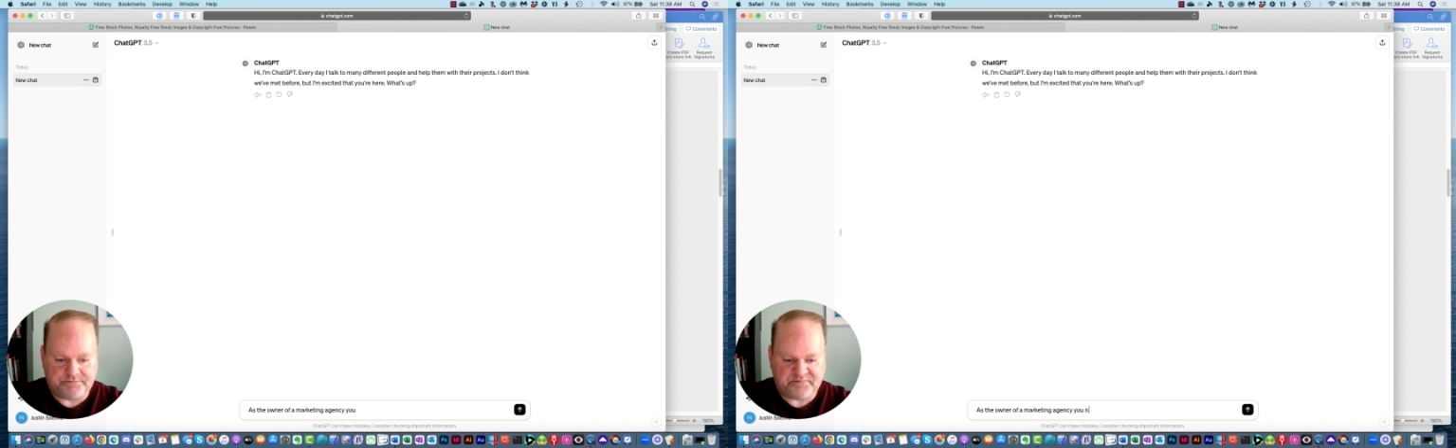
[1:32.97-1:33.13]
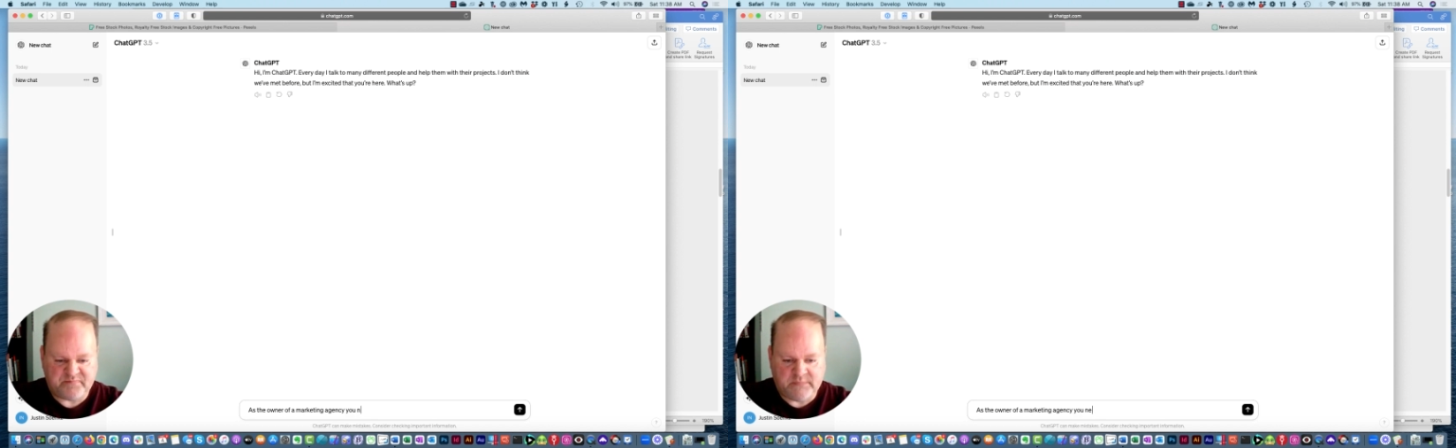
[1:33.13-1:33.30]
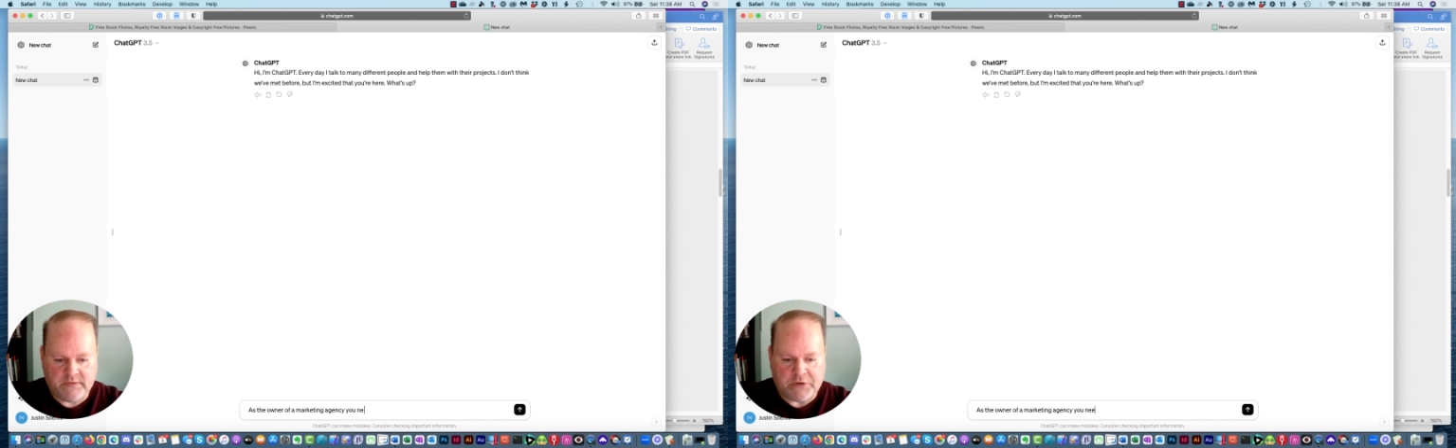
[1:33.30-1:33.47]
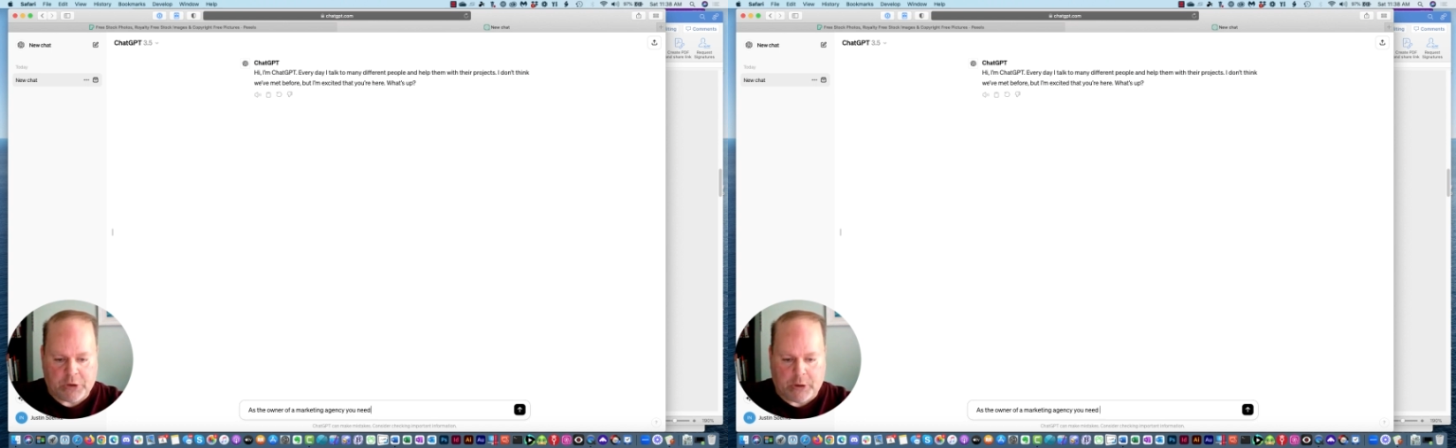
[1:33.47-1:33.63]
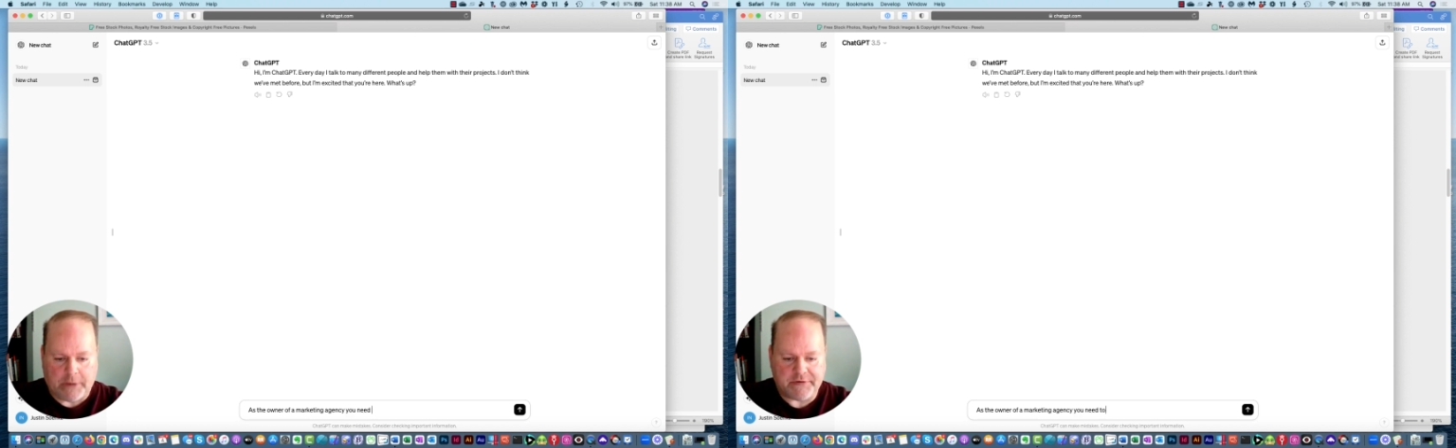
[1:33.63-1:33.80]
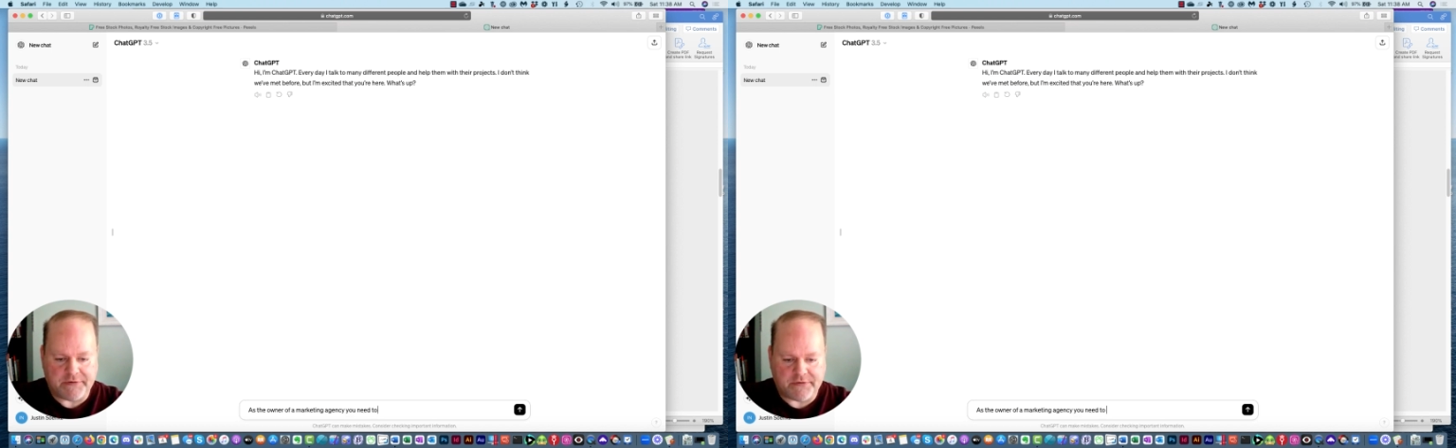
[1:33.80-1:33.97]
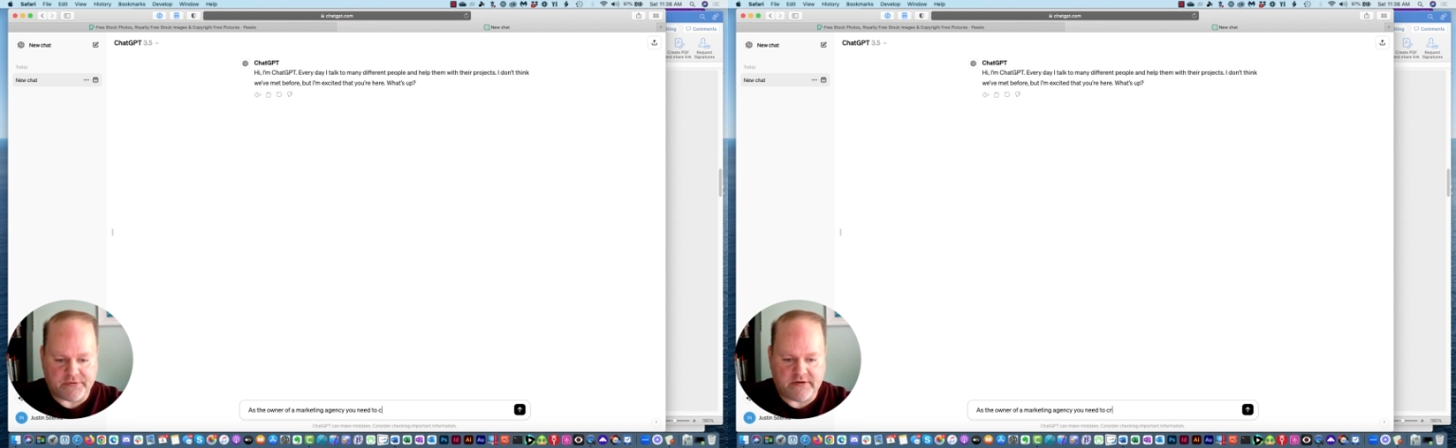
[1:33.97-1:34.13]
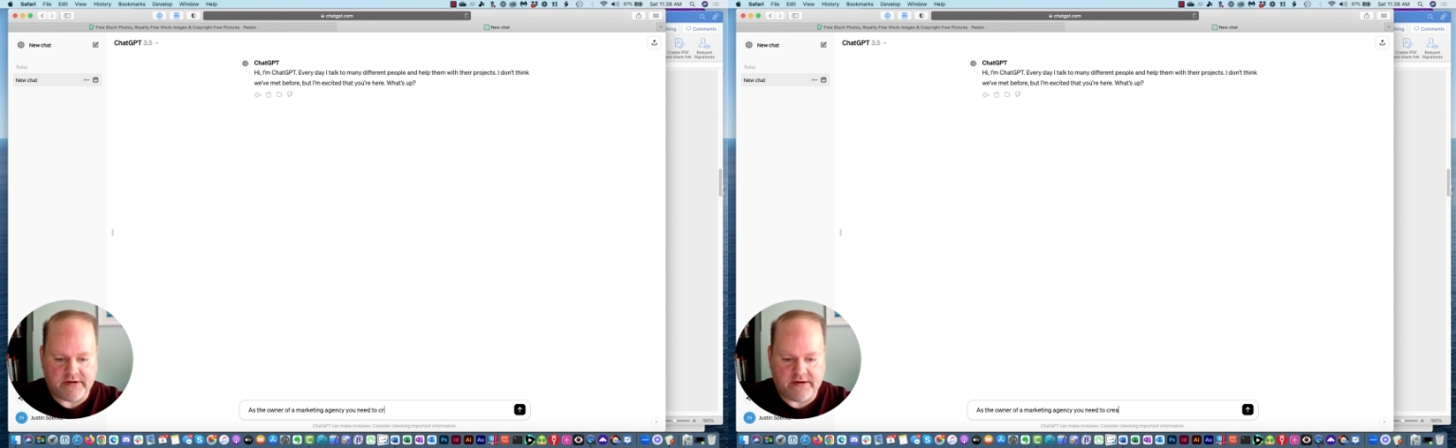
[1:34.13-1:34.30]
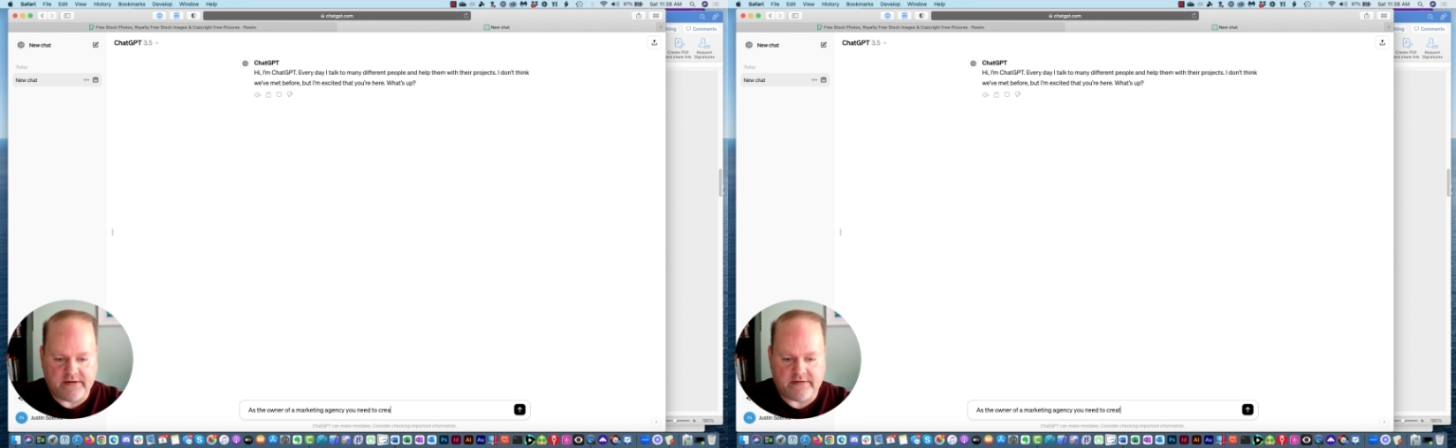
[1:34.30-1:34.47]
you need to
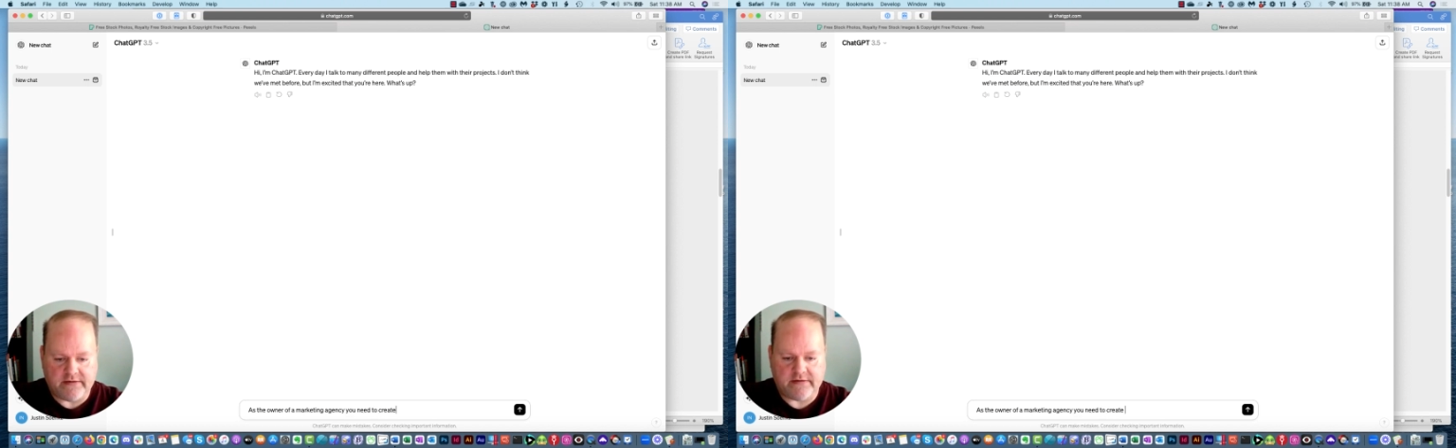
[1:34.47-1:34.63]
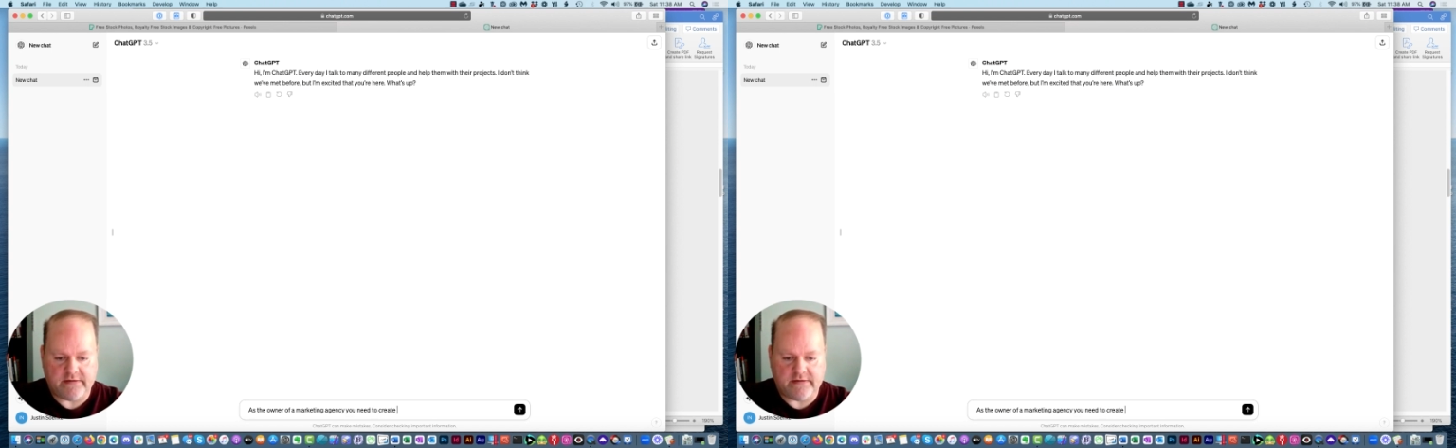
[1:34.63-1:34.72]
create